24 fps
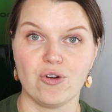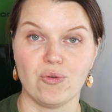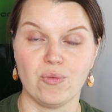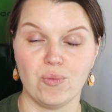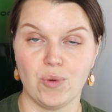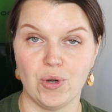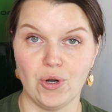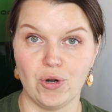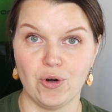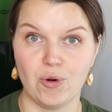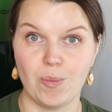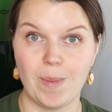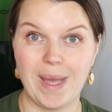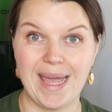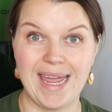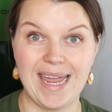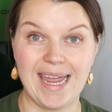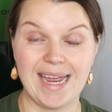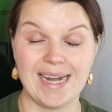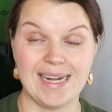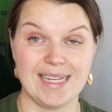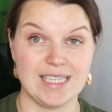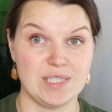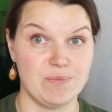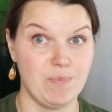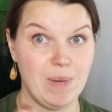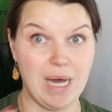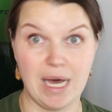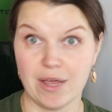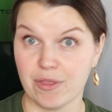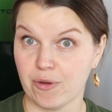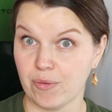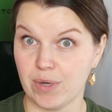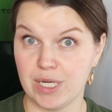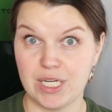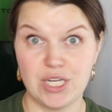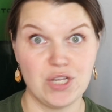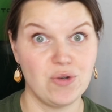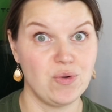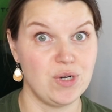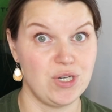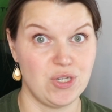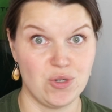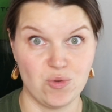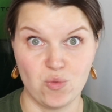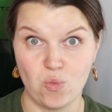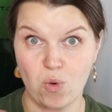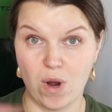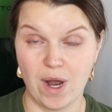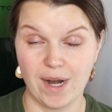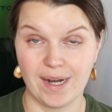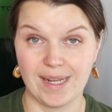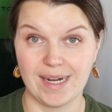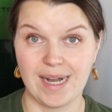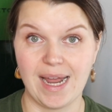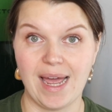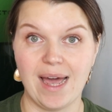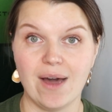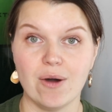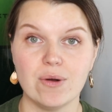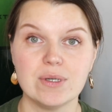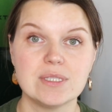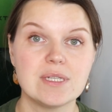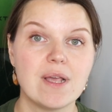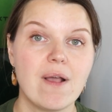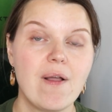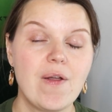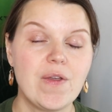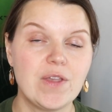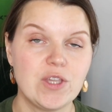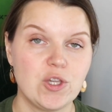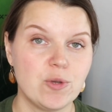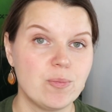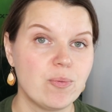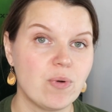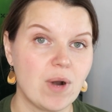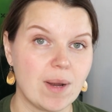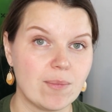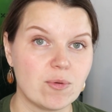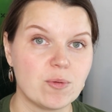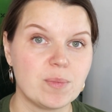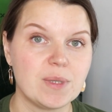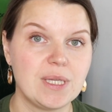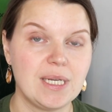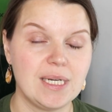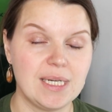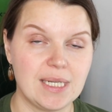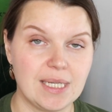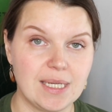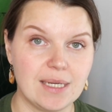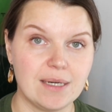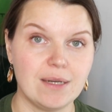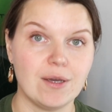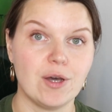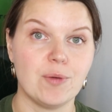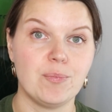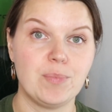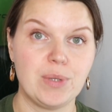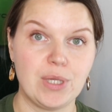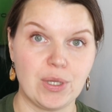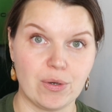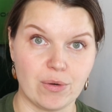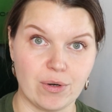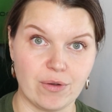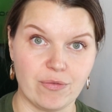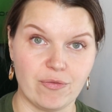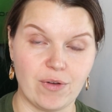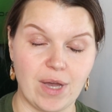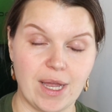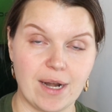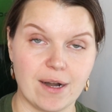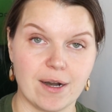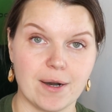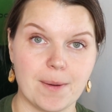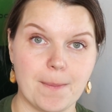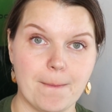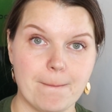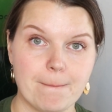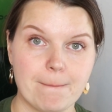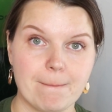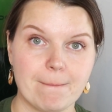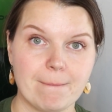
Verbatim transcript: your room and it's bothering you and you want it out, you probably need a purifier.